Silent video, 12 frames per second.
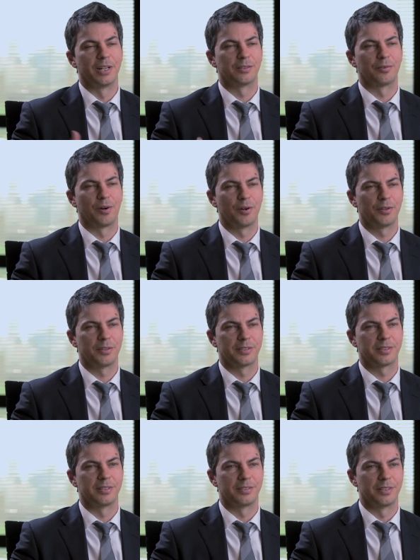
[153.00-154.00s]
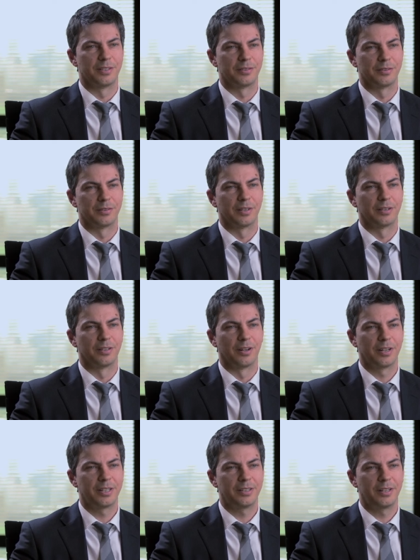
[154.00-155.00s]
growth has continued to
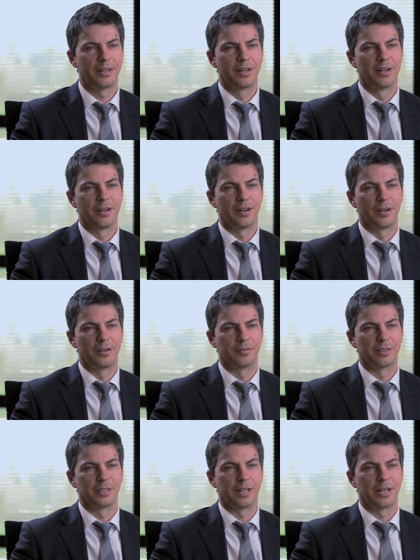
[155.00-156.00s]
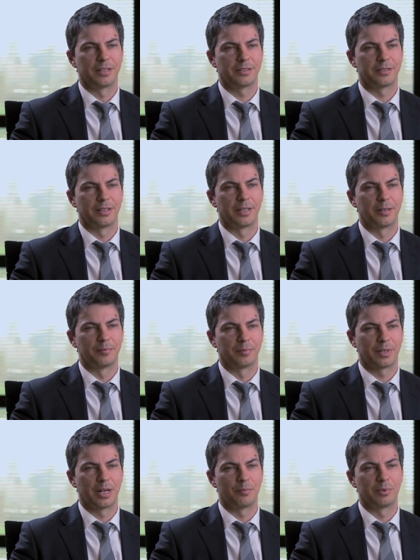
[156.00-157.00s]
decline over the last
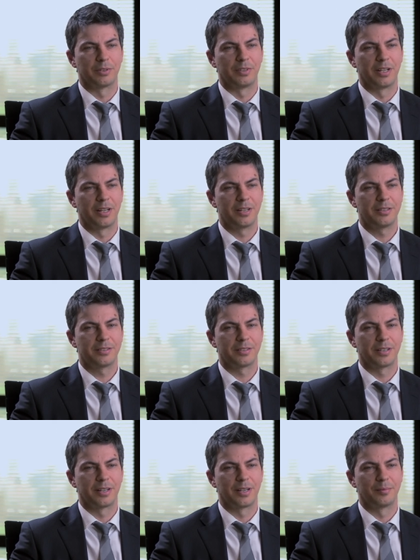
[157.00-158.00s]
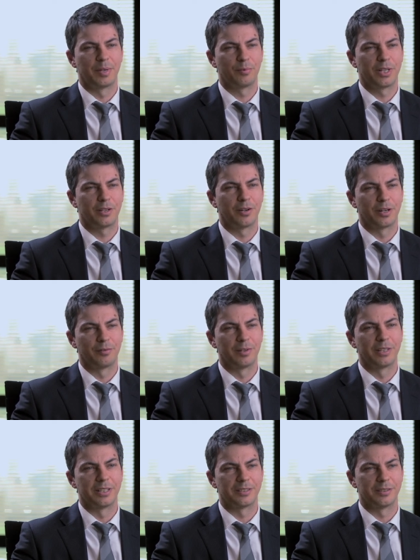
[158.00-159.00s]
couple of years, and we kind of
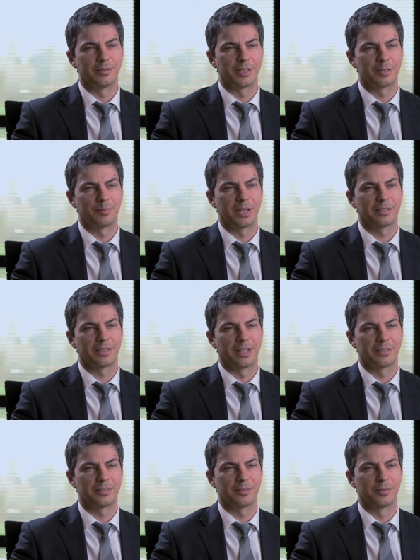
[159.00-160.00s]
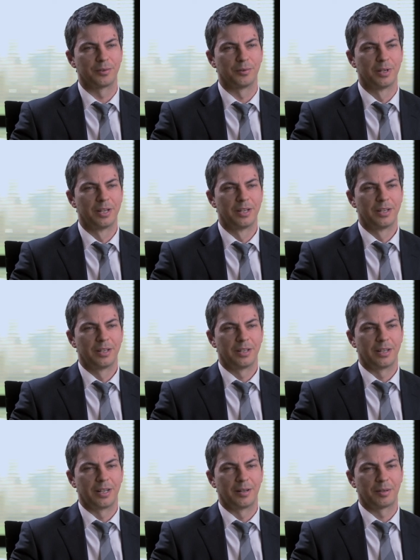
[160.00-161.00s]
really still expect that to
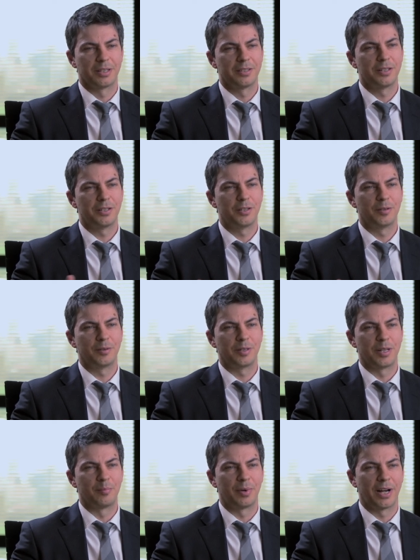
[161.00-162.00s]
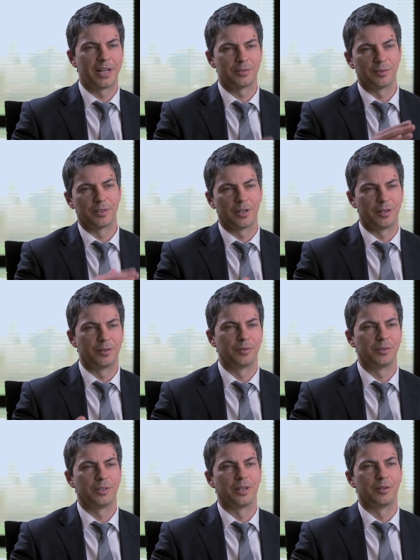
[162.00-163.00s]
continue in pace, although
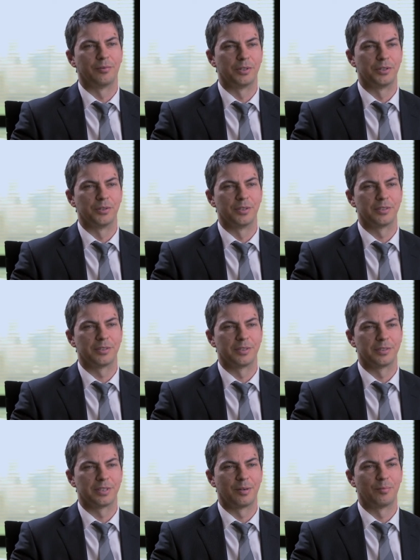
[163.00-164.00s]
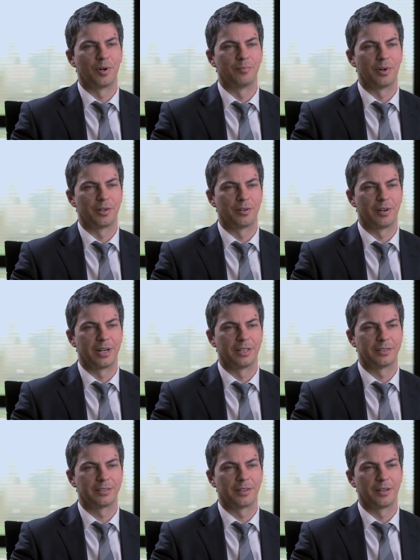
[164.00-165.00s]
reduce and somewhat
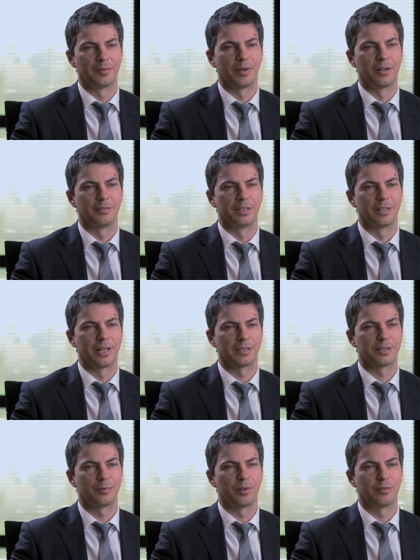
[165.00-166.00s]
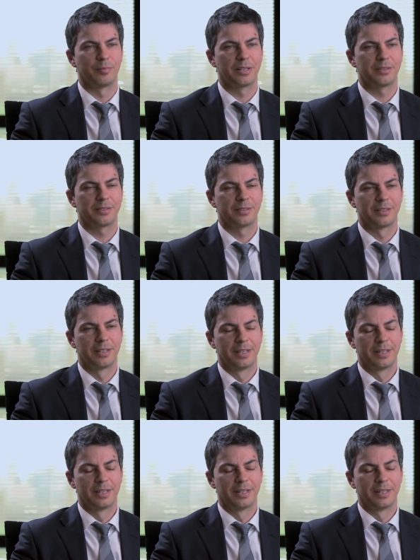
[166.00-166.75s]
moderate over the next 12 months.